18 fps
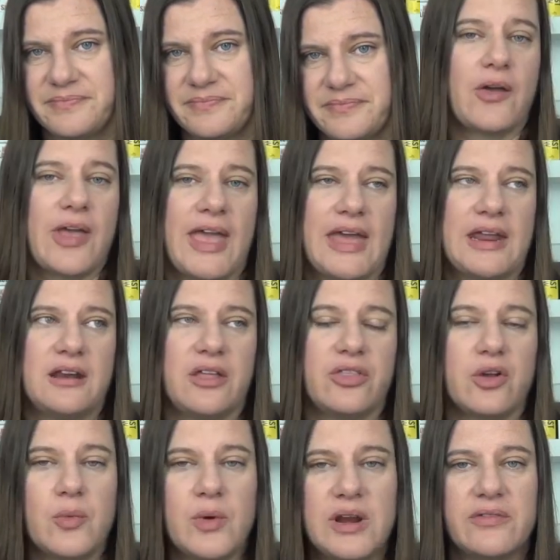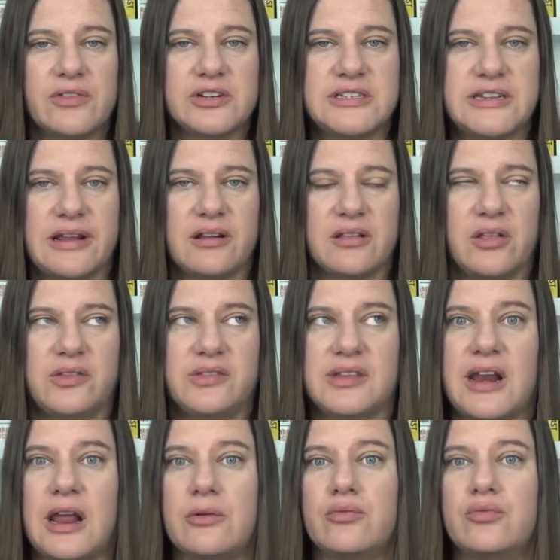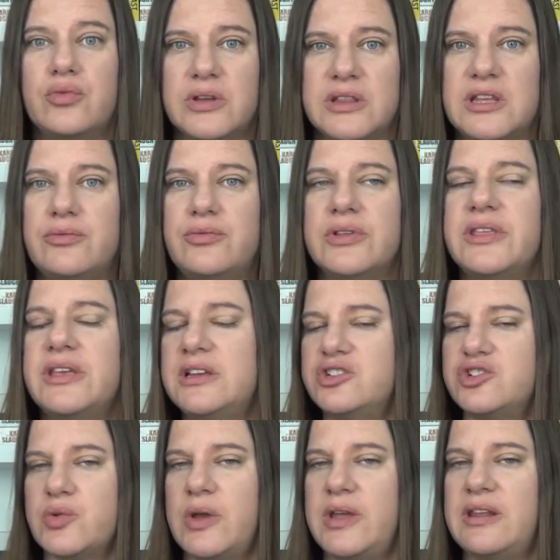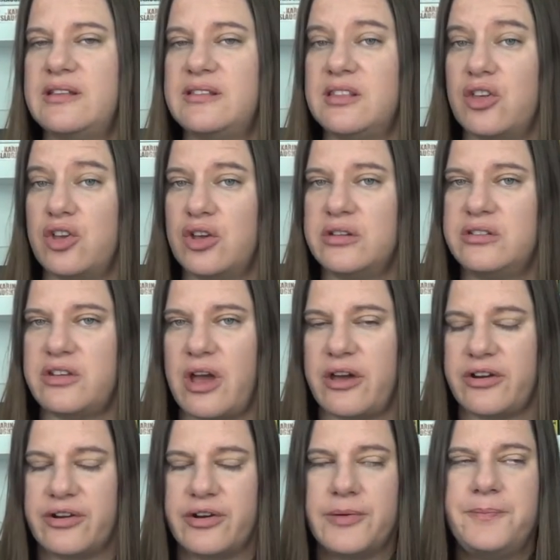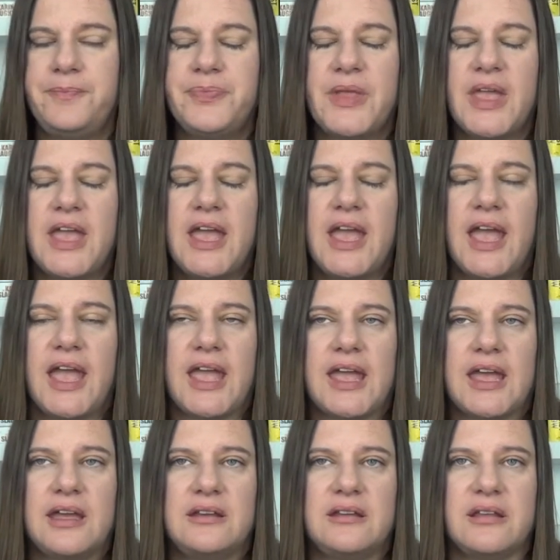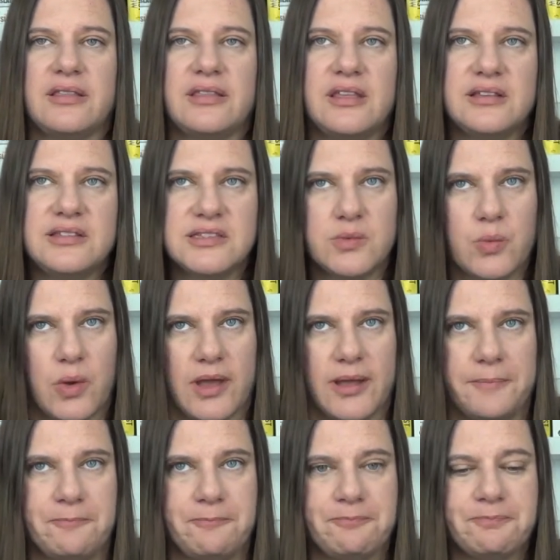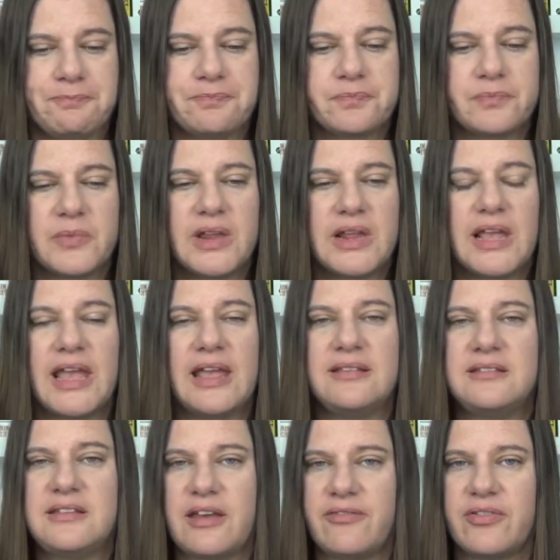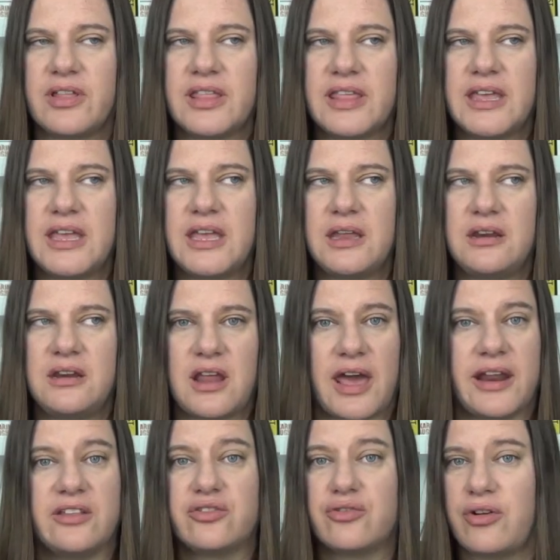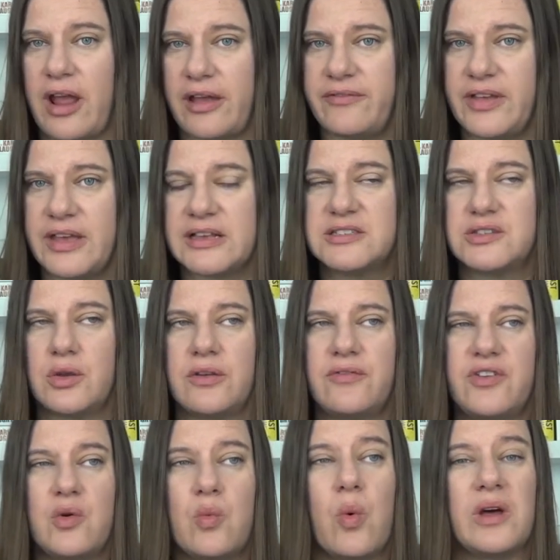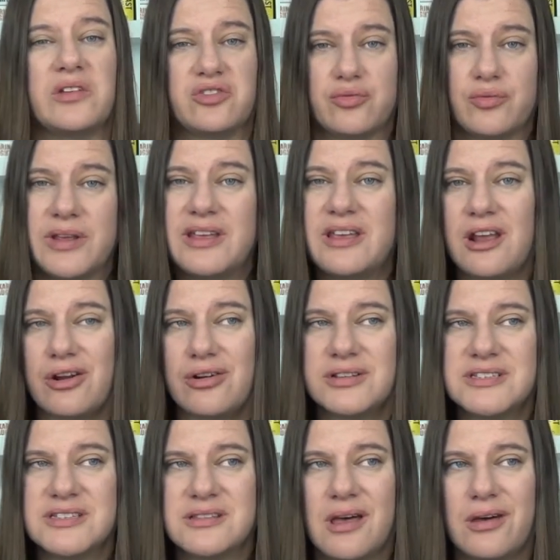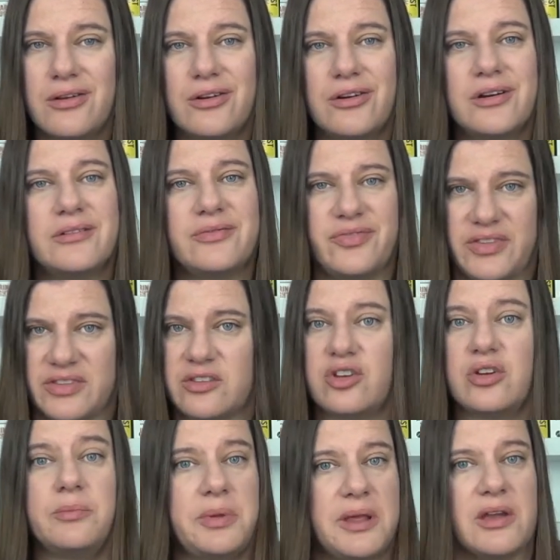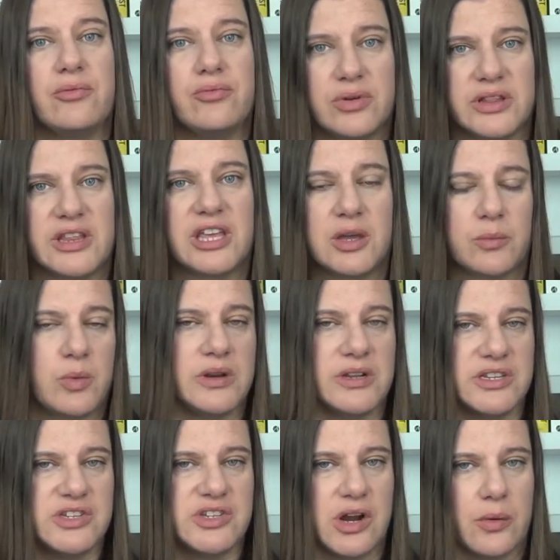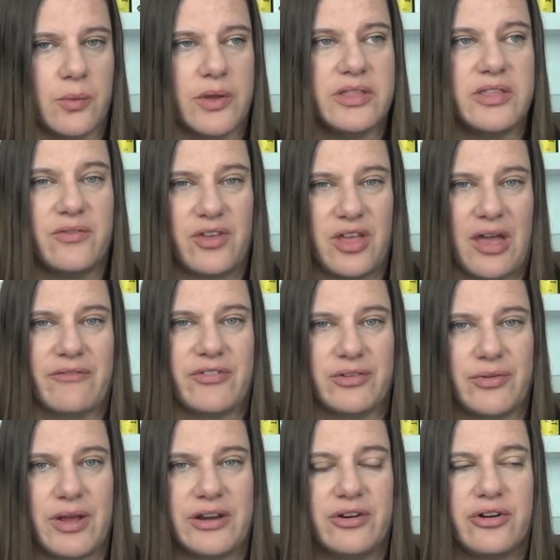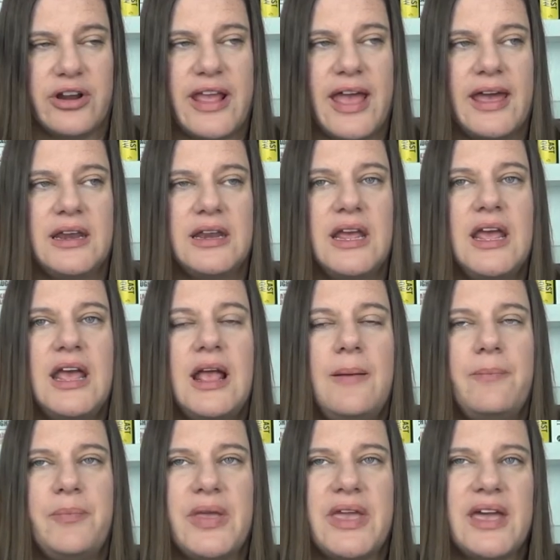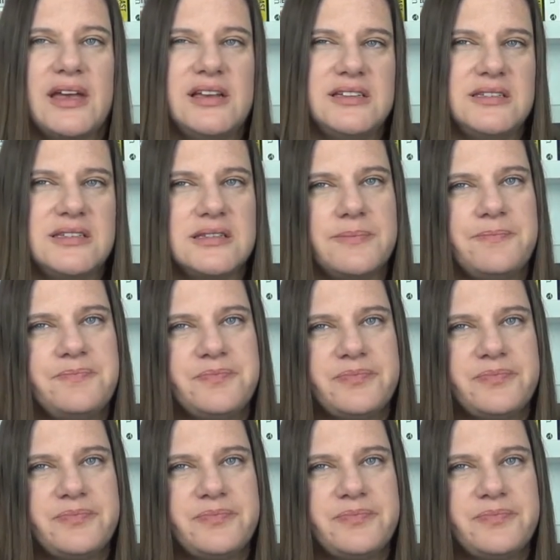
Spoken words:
Okay. Another one of her standalones that I really, really enjoyed is The Good Daughter. And this one, it's definitely not as graphic. So if you want to read Karin Slaughter, this could be a really good one to start with if you haven't read her yet, because